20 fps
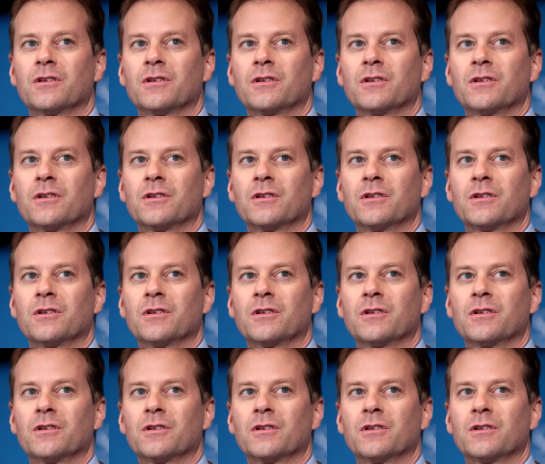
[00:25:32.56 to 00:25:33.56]

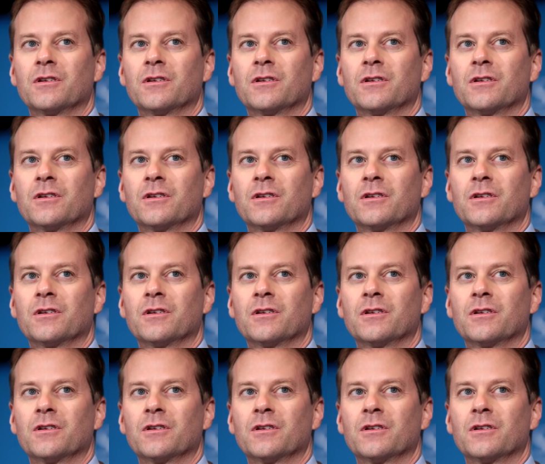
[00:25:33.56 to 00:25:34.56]

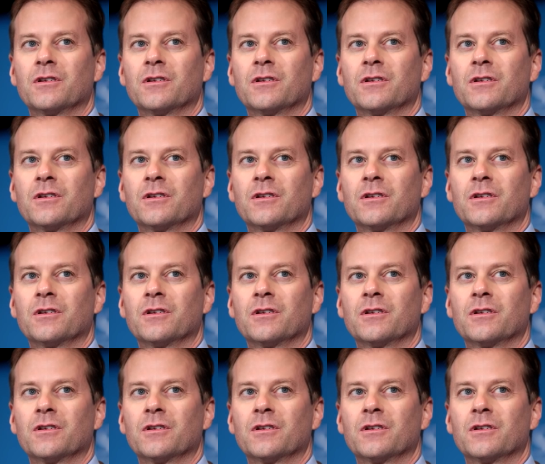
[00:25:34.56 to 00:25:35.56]

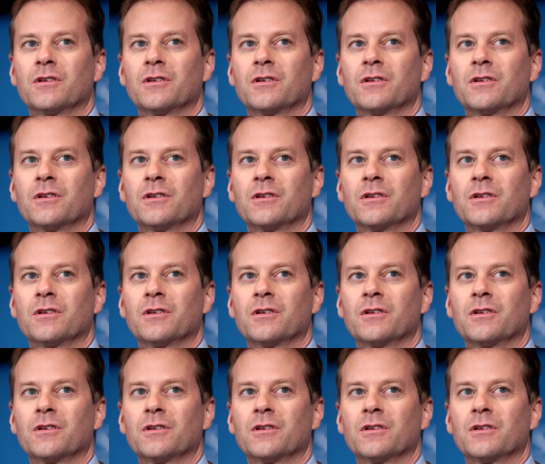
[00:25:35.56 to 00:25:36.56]

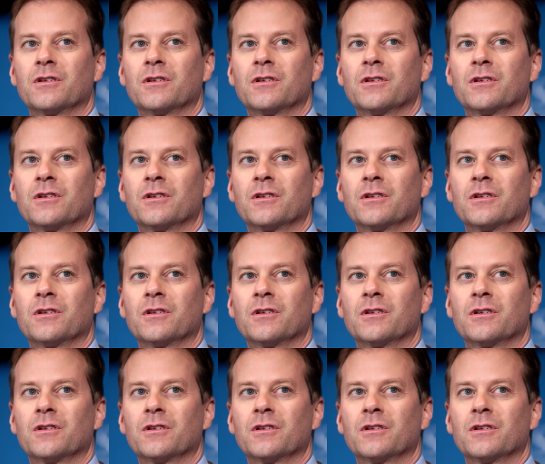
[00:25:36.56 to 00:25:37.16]
The face doesn't move, so there is nothing to read.